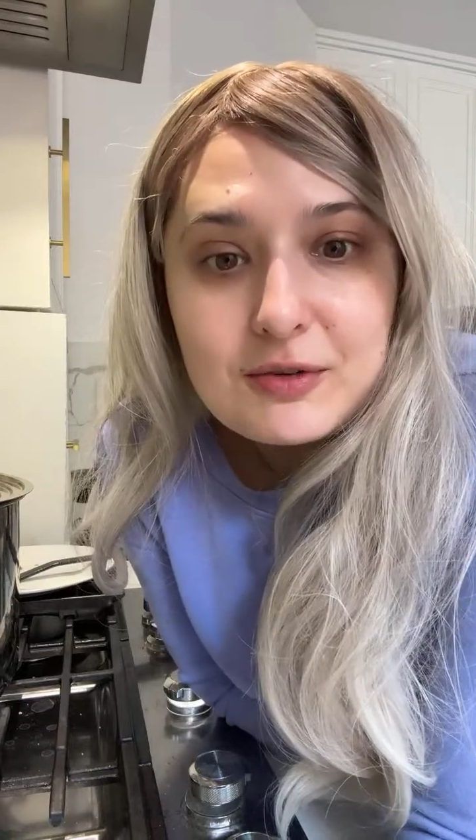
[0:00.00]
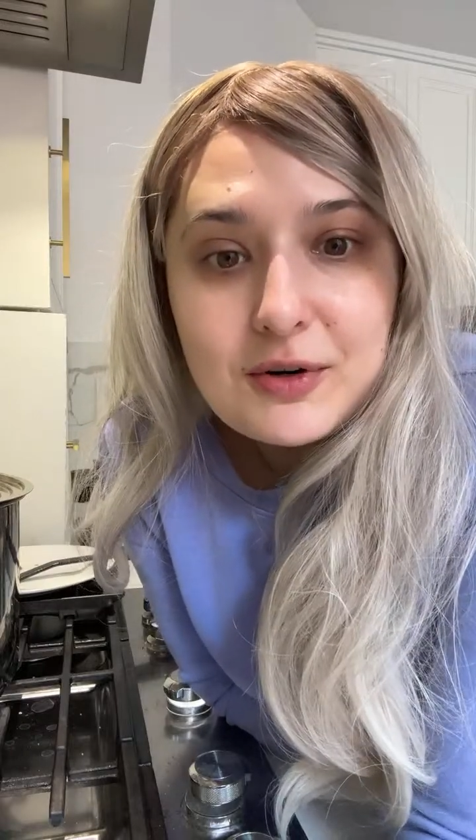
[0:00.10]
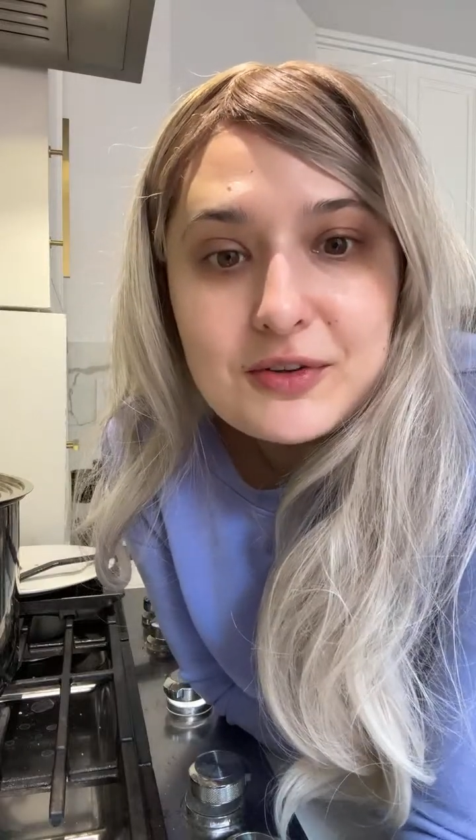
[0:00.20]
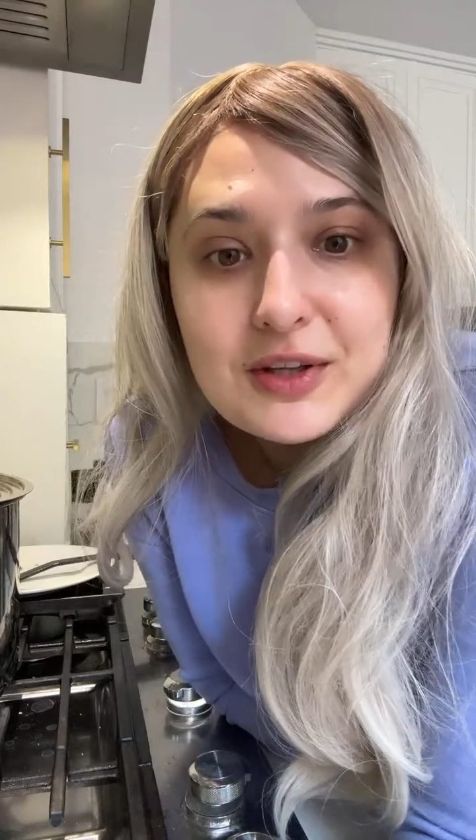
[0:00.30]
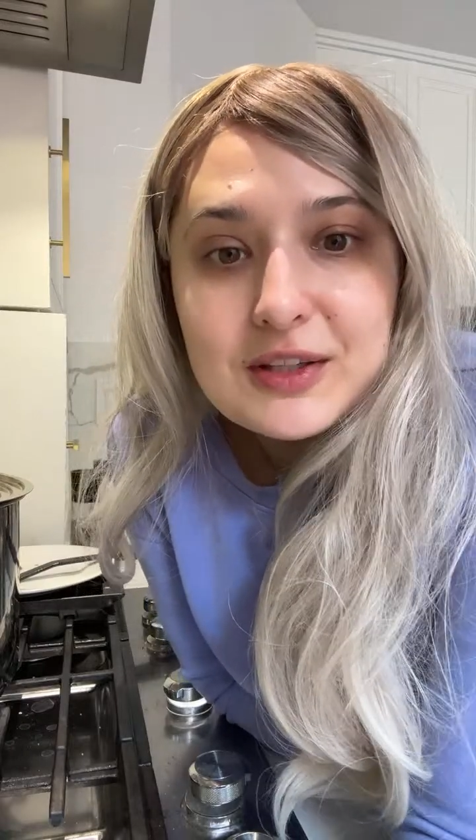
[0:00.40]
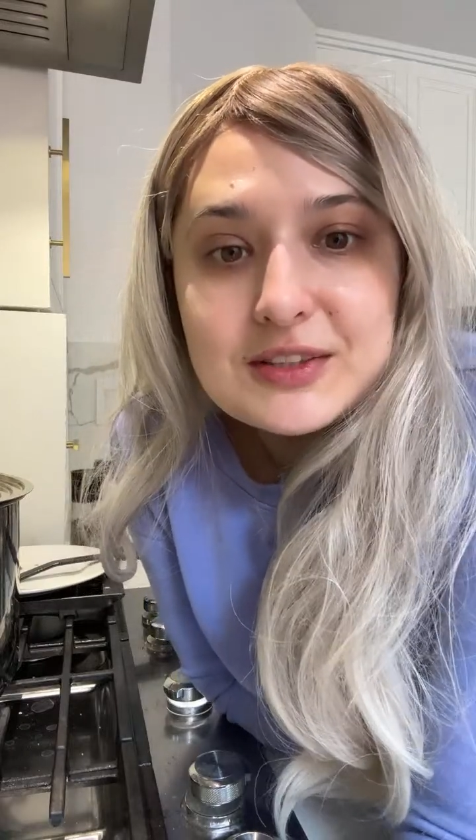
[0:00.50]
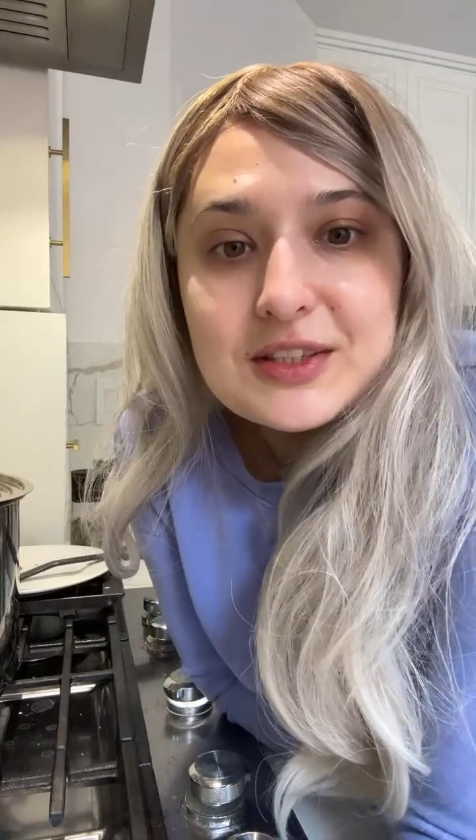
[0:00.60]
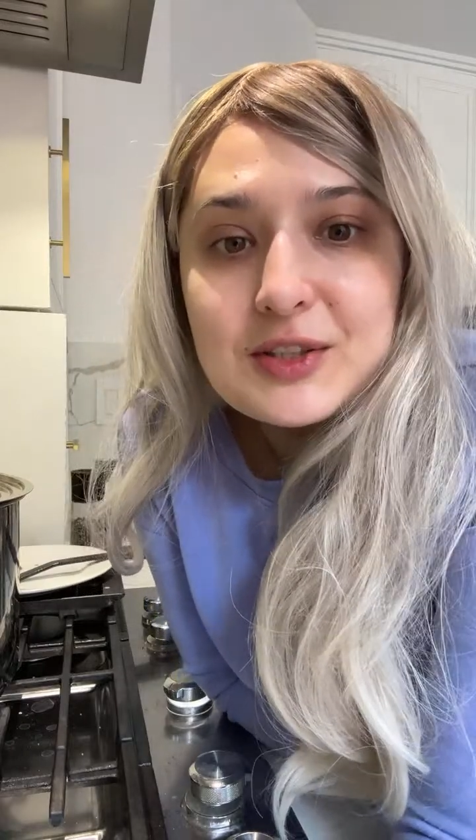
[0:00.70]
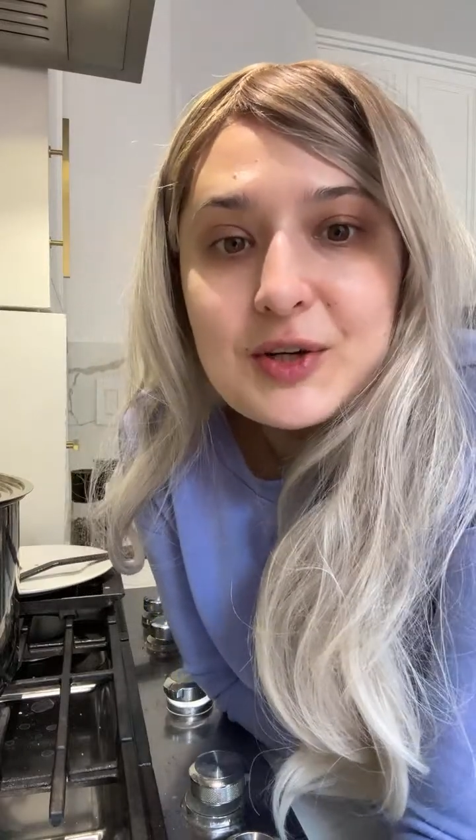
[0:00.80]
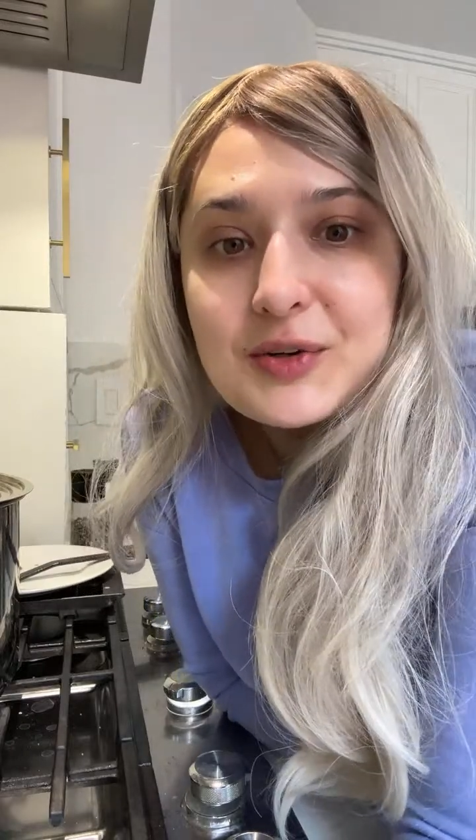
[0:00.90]
all things.
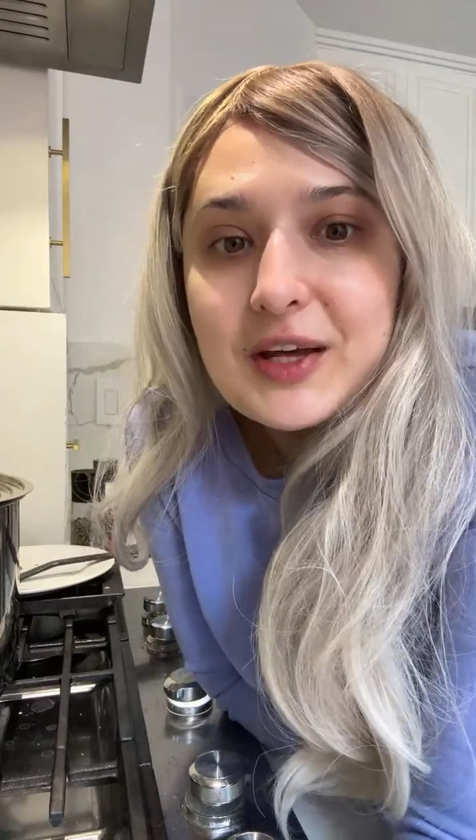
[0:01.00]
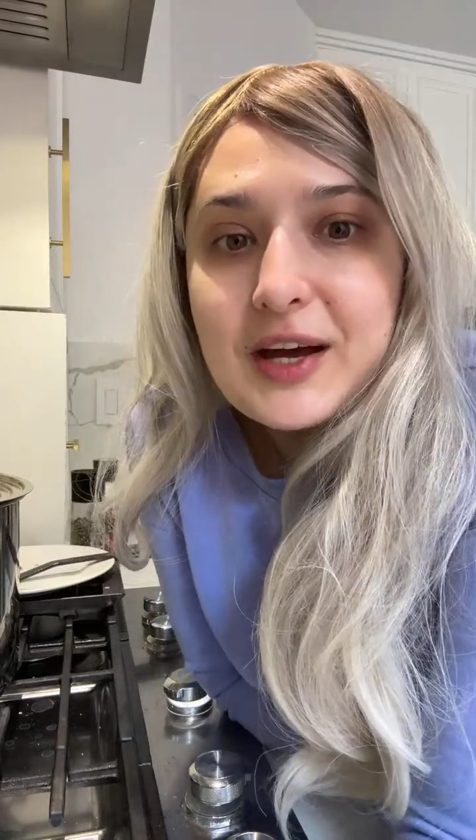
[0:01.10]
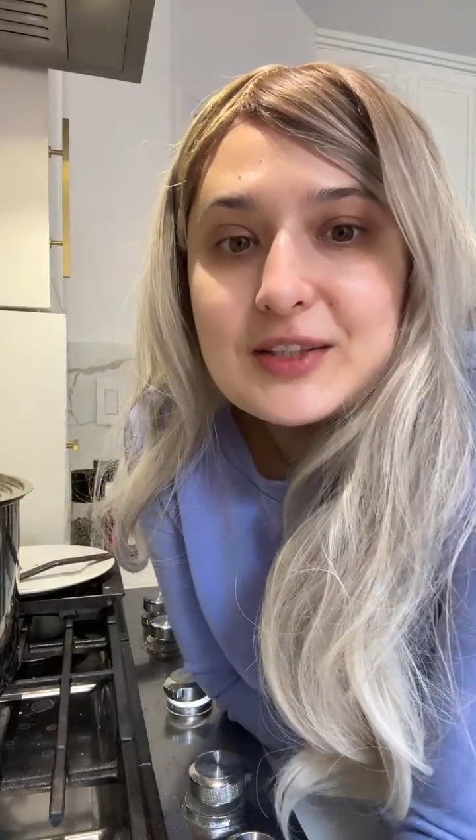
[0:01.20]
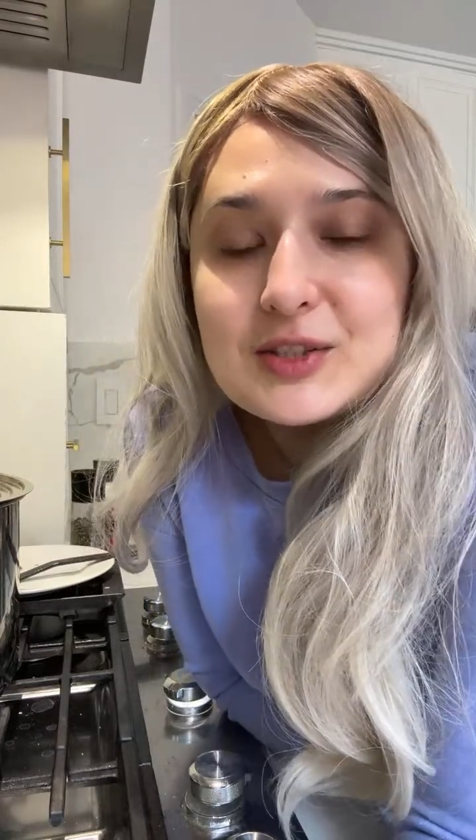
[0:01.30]
Didn't know that.